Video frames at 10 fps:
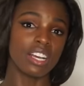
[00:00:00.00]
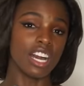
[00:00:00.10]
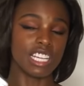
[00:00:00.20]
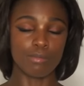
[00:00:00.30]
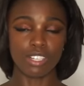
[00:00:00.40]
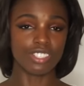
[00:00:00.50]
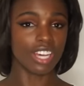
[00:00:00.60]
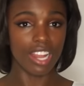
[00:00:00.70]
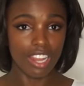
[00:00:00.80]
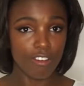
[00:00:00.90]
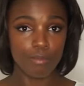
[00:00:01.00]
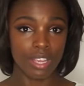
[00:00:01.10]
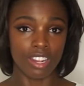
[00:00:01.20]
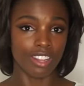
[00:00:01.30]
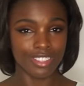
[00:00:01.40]
as much as I love
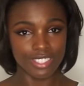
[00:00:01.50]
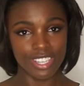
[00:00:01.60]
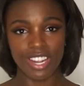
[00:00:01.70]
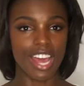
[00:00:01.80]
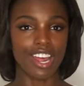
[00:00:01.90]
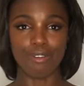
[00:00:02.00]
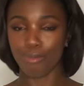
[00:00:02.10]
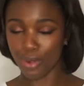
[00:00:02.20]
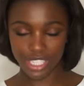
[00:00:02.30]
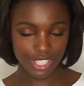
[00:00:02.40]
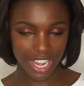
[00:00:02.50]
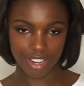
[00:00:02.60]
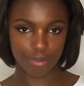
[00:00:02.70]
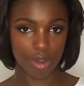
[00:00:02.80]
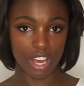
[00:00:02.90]
being in London and I wish I
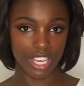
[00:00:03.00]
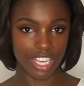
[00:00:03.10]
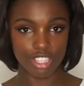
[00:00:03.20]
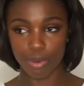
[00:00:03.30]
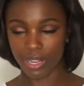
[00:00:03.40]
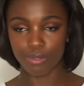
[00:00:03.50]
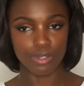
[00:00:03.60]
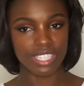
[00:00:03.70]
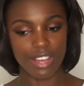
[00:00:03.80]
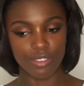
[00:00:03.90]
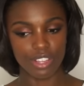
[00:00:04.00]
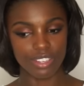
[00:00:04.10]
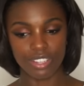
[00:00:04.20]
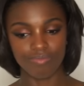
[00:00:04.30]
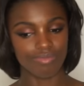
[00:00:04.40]
could work here 24
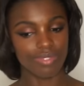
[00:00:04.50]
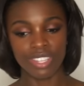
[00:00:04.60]
7,